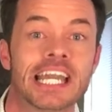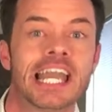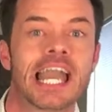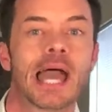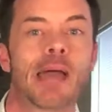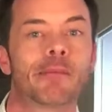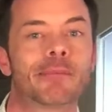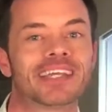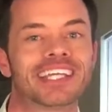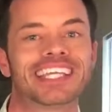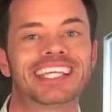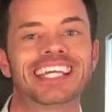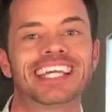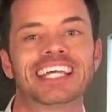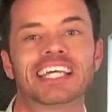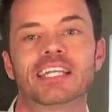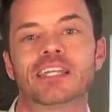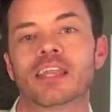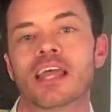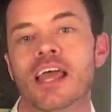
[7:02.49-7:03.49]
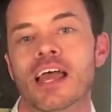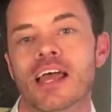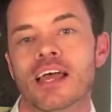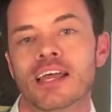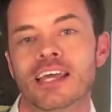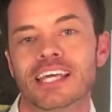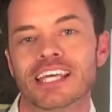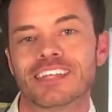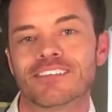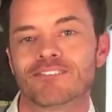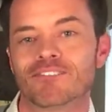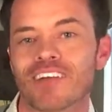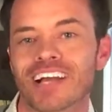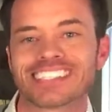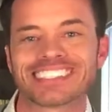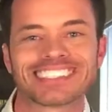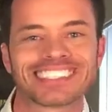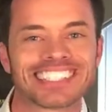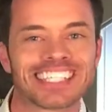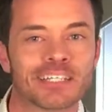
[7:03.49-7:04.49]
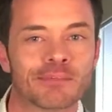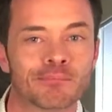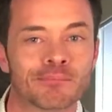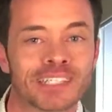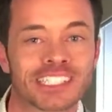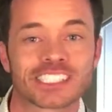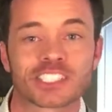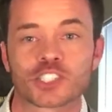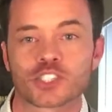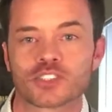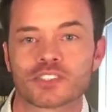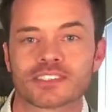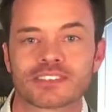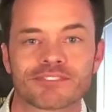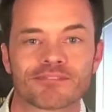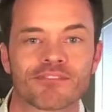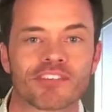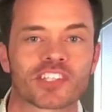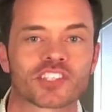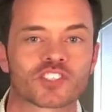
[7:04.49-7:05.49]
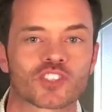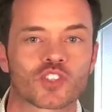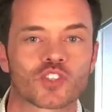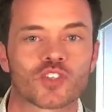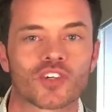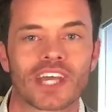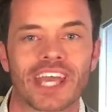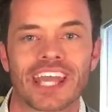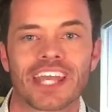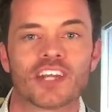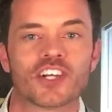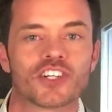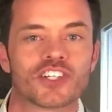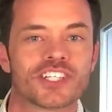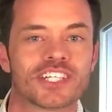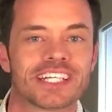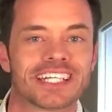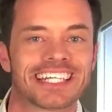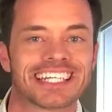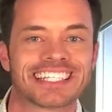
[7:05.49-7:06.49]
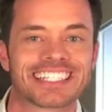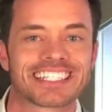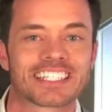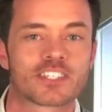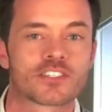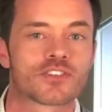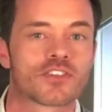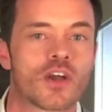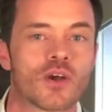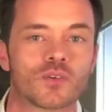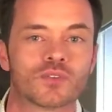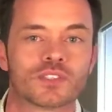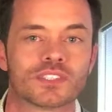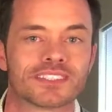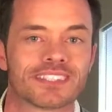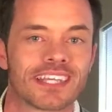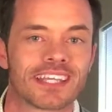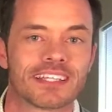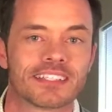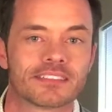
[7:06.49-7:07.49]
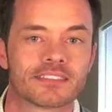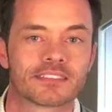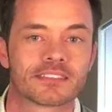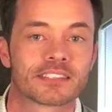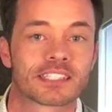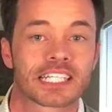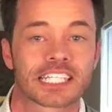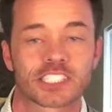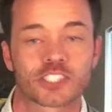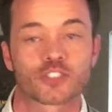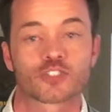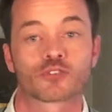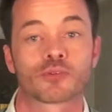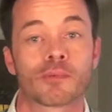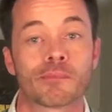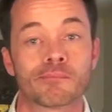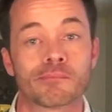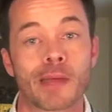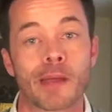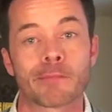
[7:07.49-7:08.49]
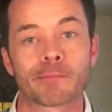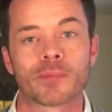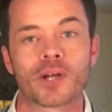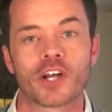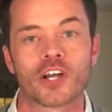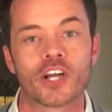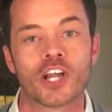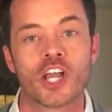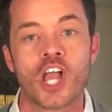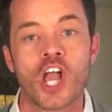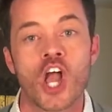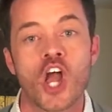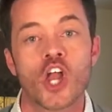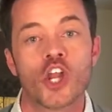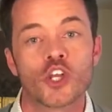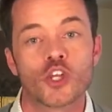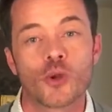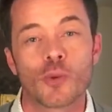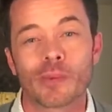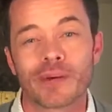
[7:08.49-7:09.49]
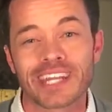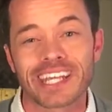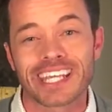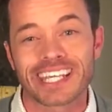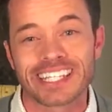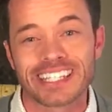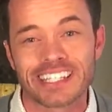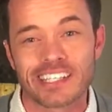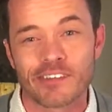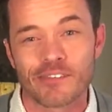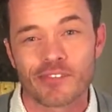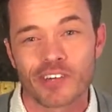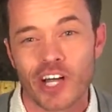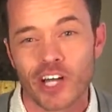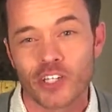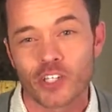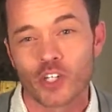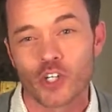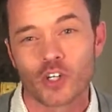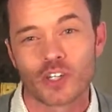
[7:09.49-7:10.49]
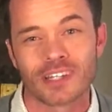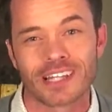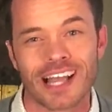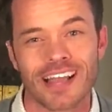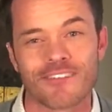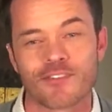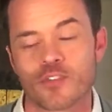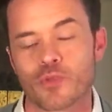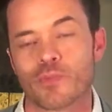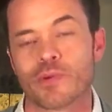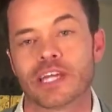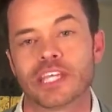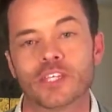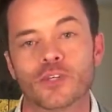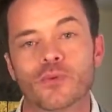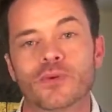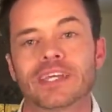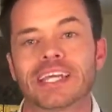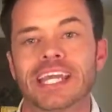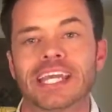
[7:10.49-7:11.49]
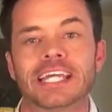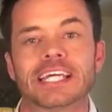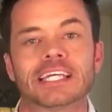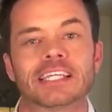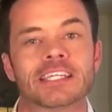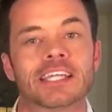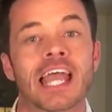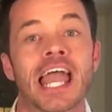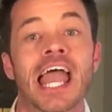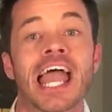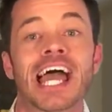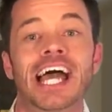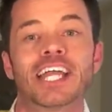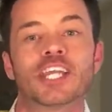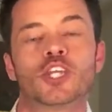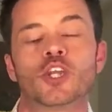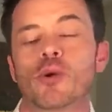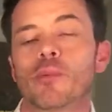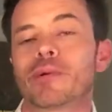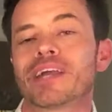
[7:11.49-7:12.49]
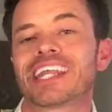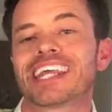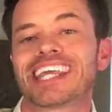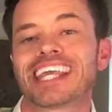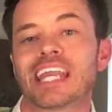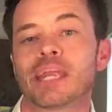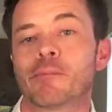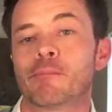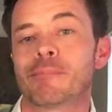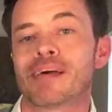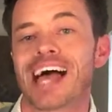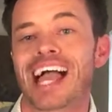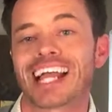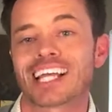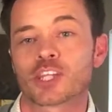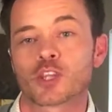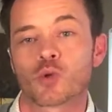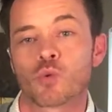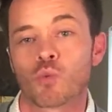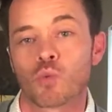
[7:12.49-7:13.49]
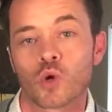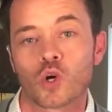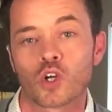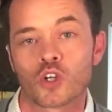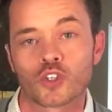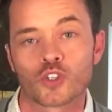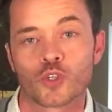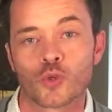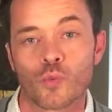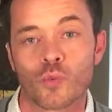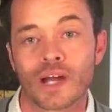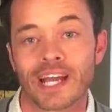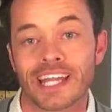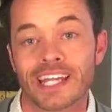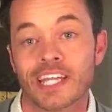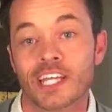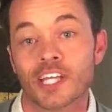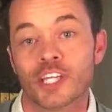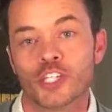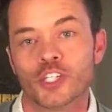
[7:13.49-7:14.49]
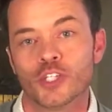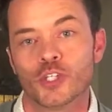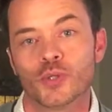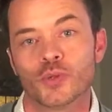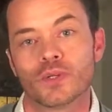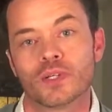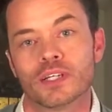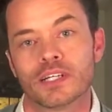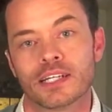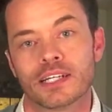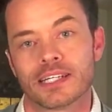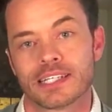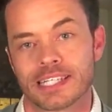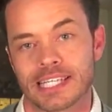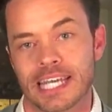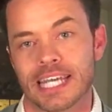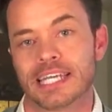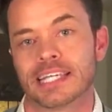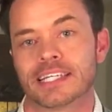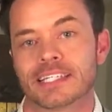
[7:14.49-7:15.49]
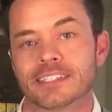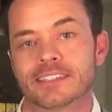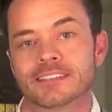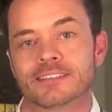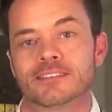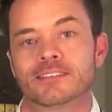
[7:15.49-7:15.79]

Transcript: And begin investing mental and physical energy into those things. Because remember, nobody can live out your life the way you can. And nobody can impact the world the way you can.